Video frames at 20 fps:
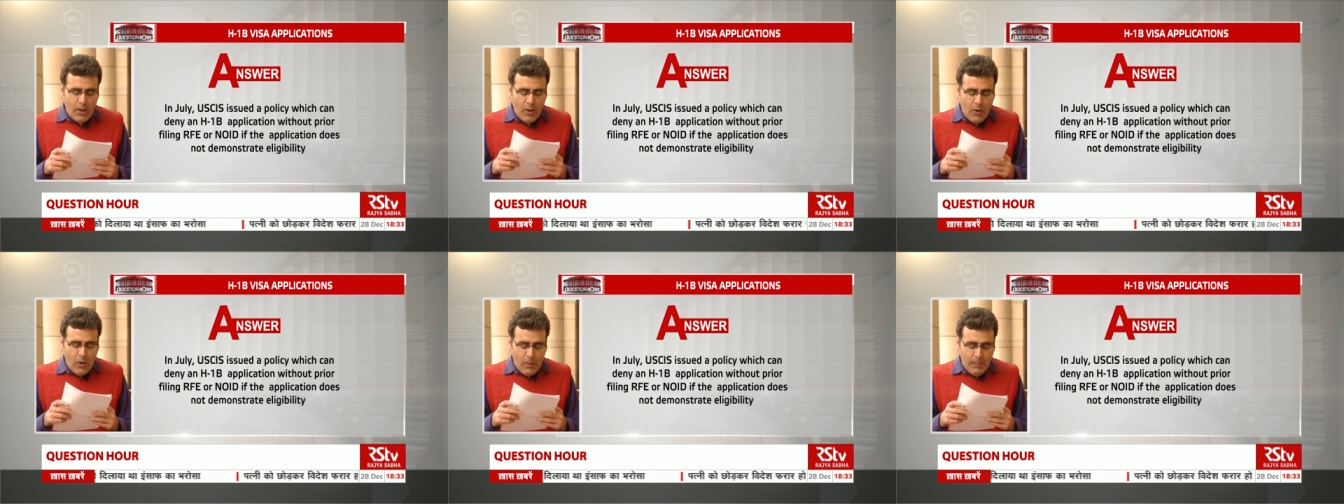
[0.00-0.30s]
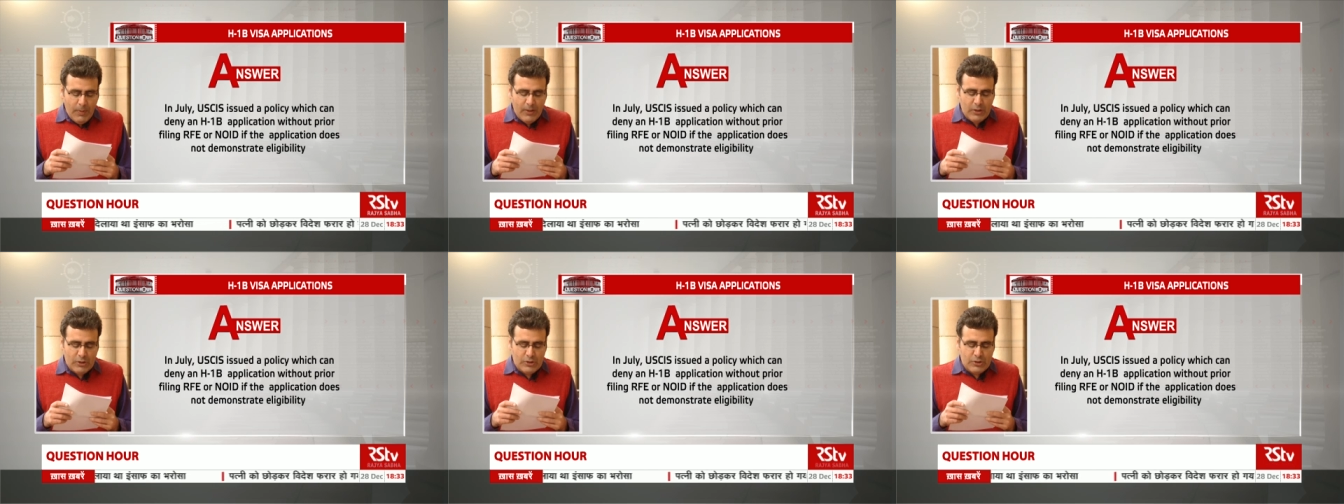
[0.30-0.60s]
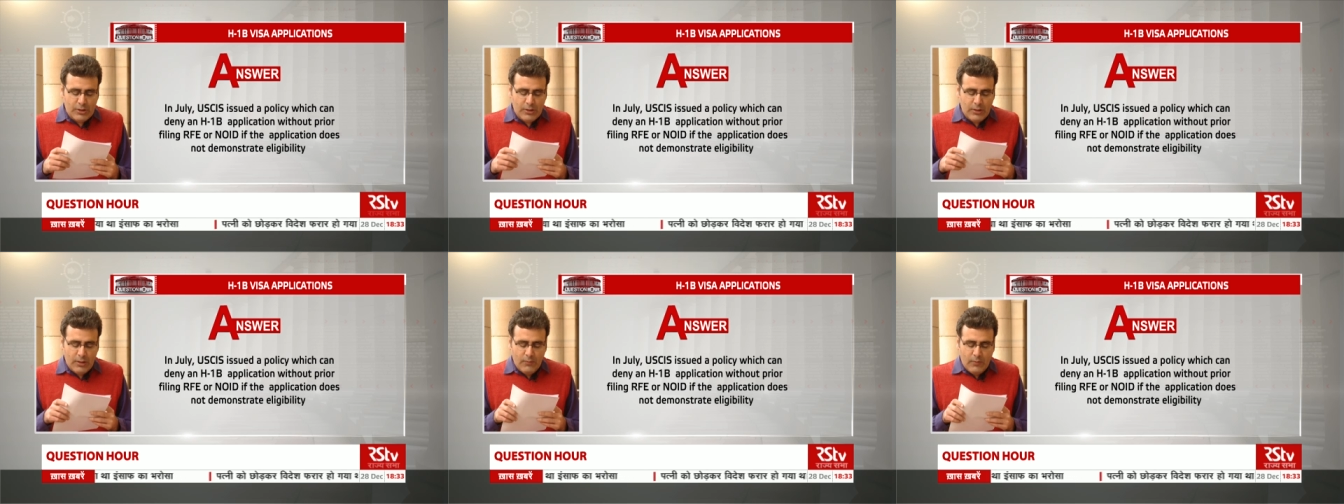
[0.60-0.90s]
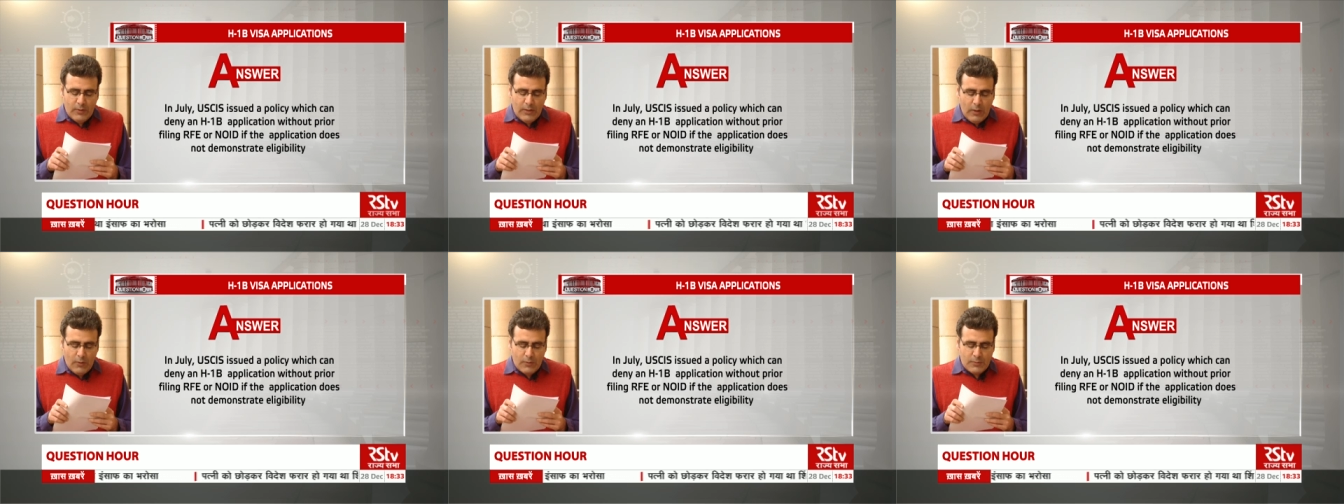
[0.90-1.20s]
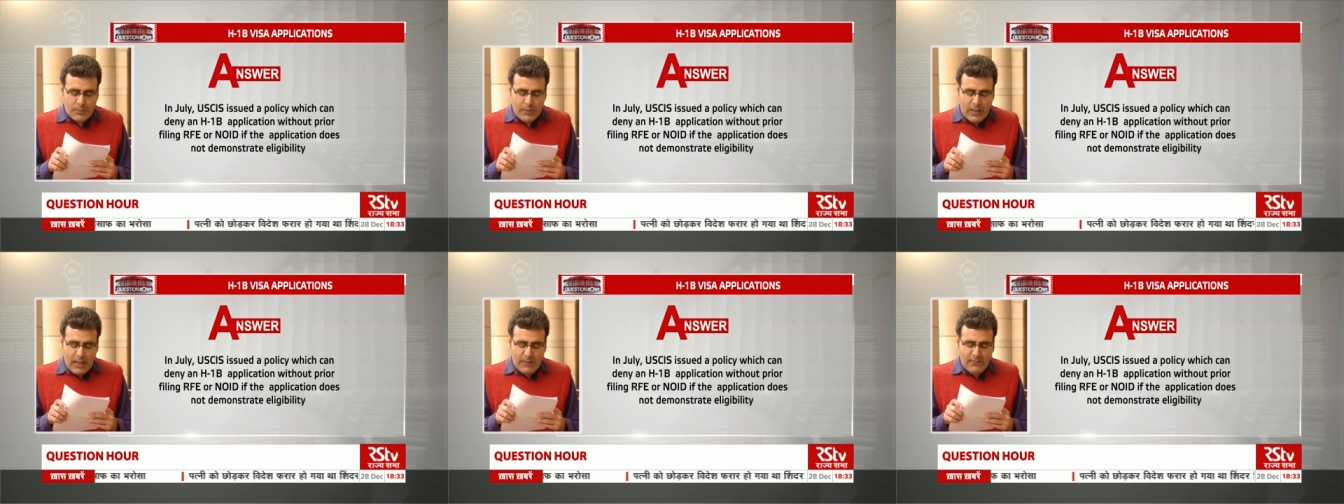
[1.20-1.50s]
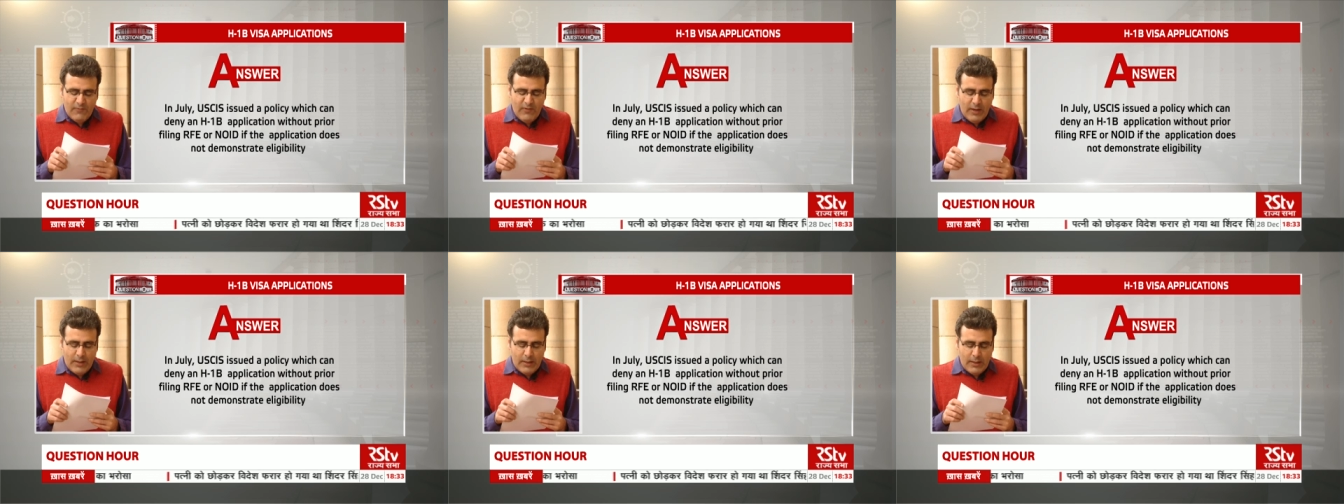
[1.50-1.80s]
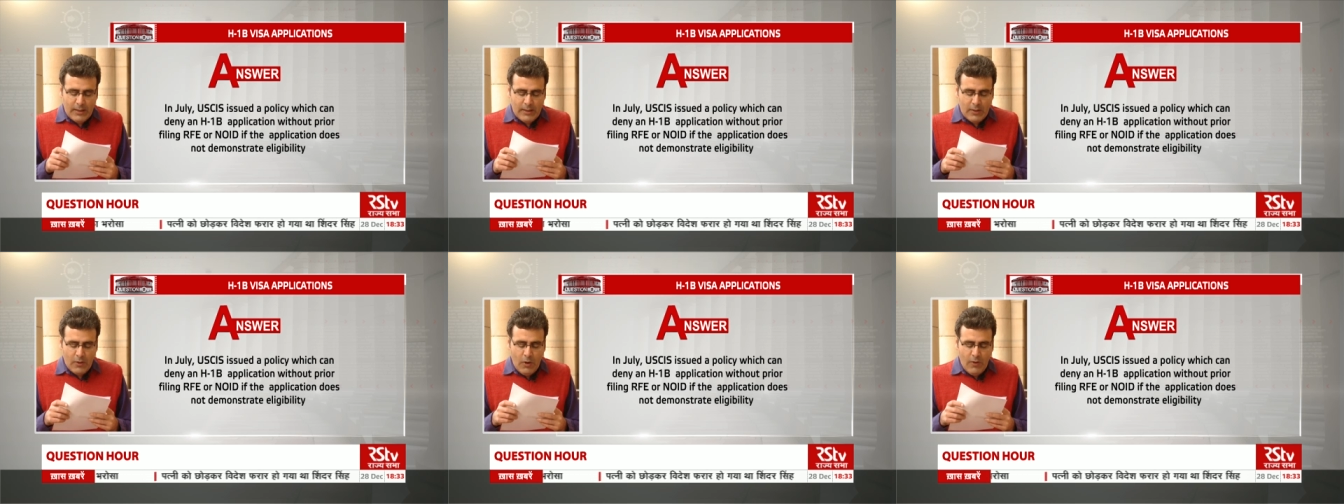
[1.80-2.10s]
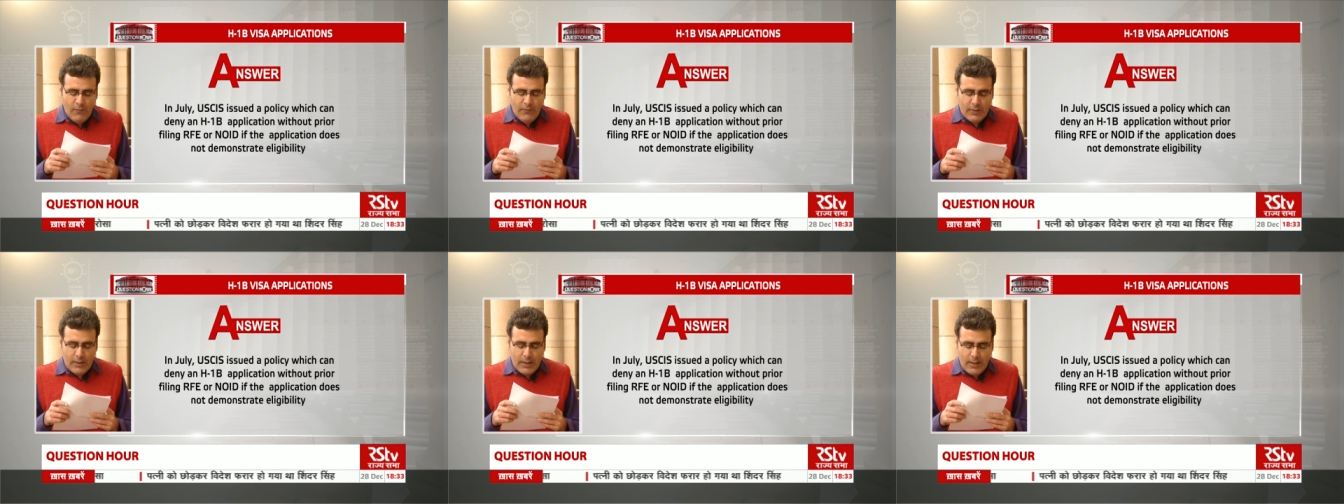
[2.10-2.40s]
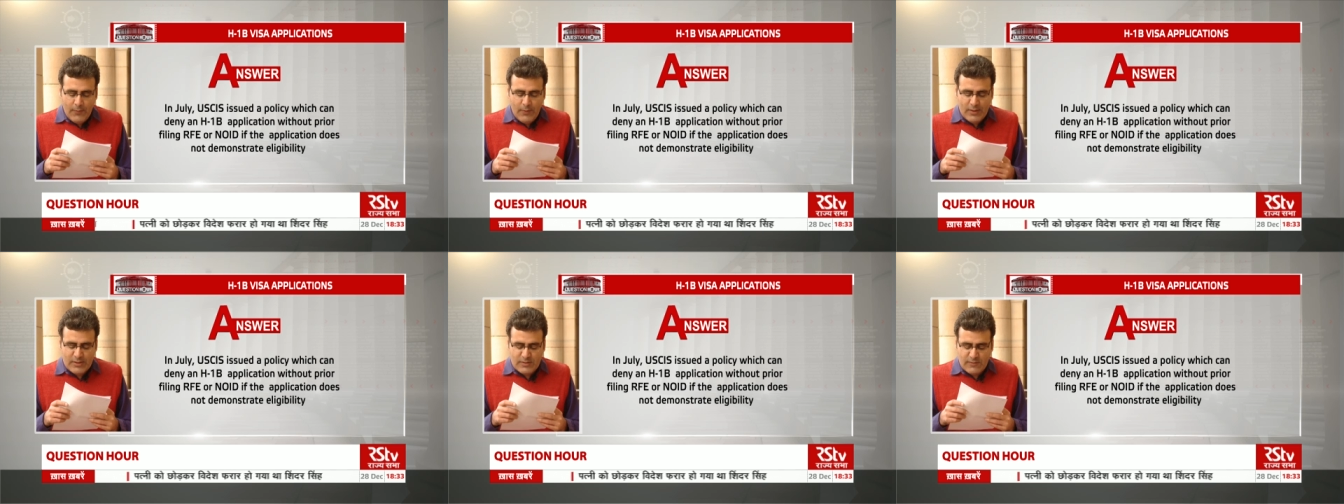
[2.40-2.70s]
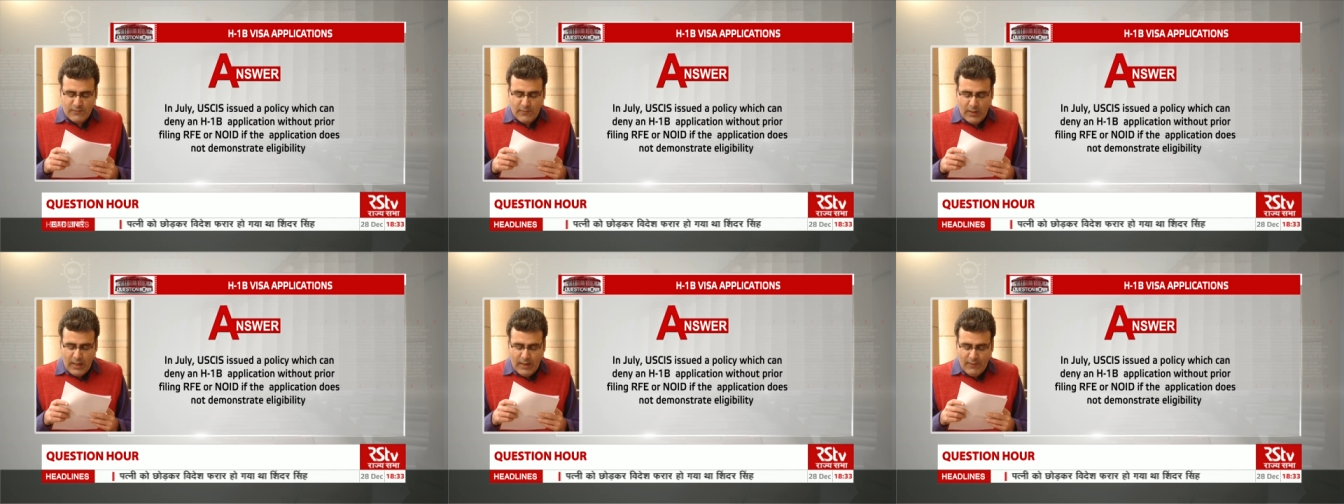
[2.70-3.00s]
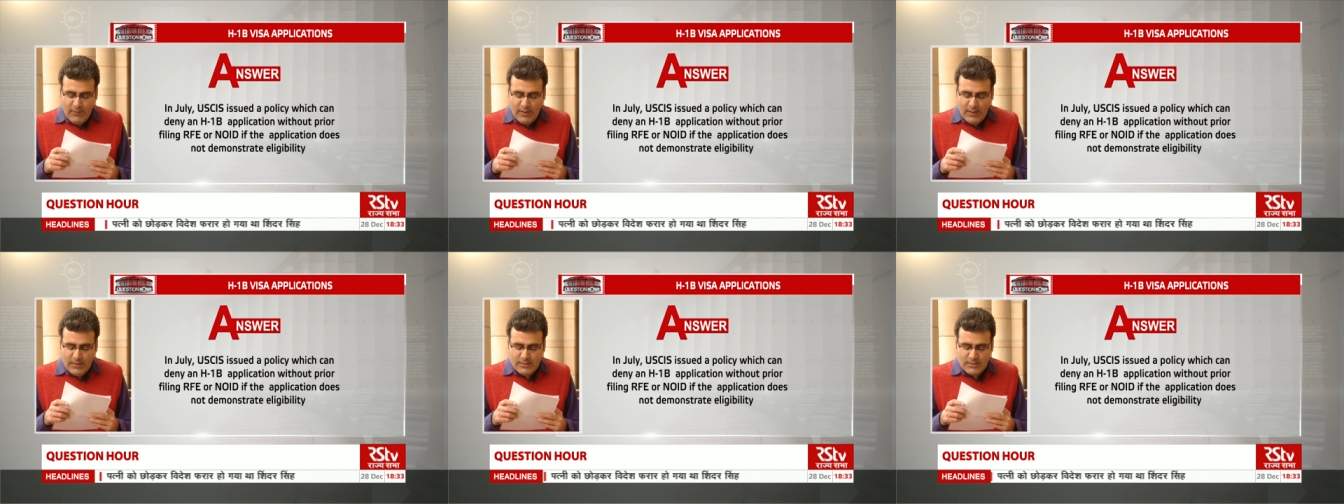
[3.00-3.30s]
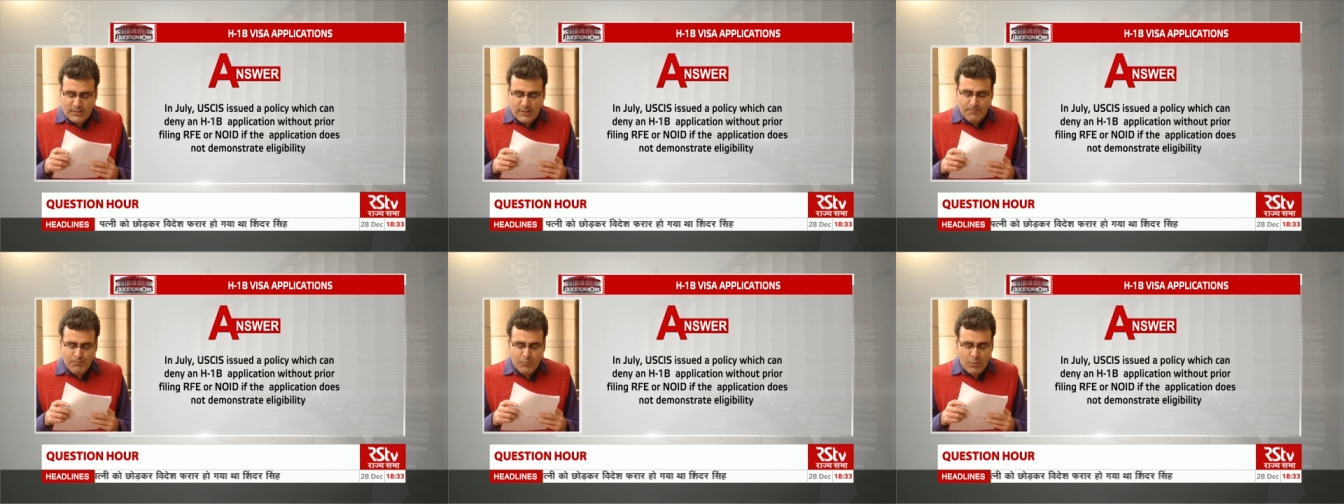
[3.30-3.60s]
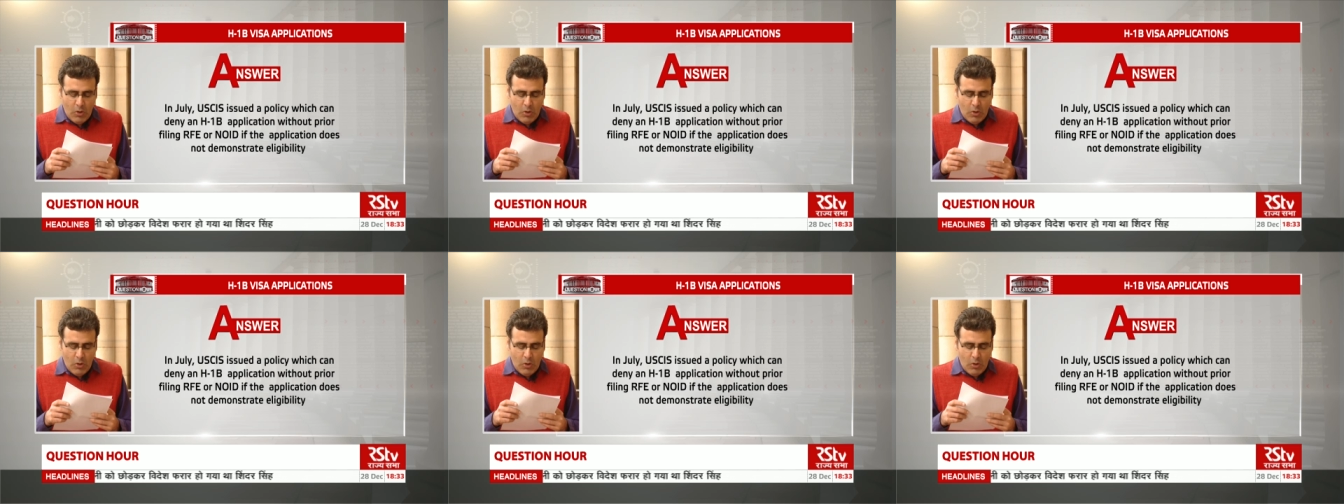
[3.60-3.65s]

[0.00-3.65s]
or petition without prior filing of a request for evidence